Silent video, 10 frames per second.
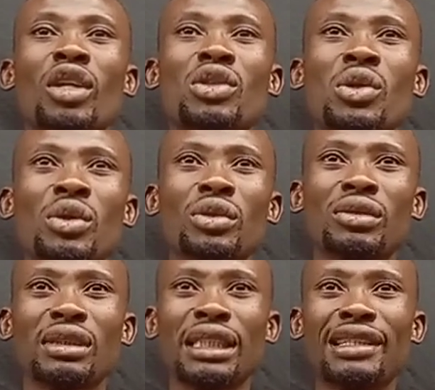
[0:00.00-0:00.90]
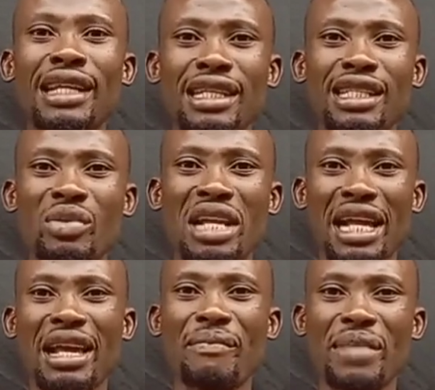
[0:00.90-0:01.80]
So the next day when I
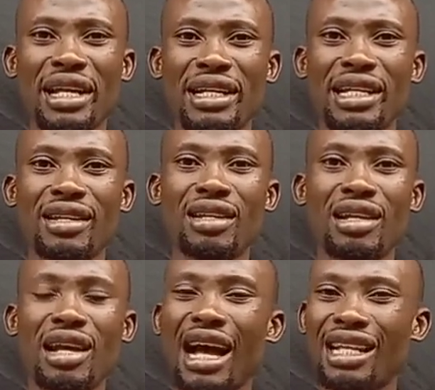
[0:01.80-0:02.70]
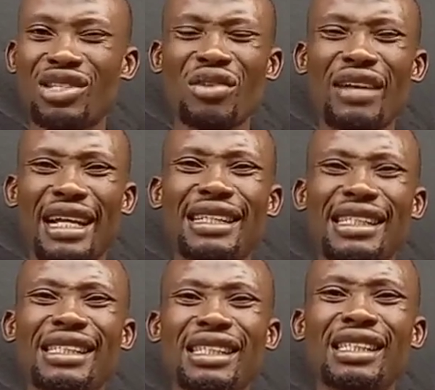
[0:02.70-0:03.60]
came again, I discovered that
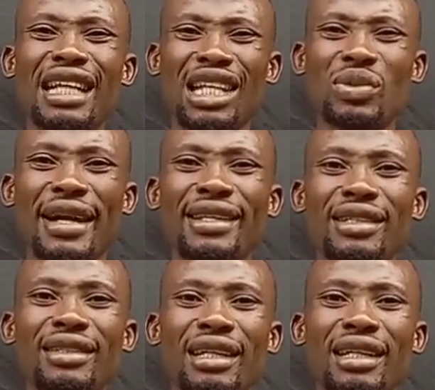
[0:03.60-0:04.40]
they didn't actually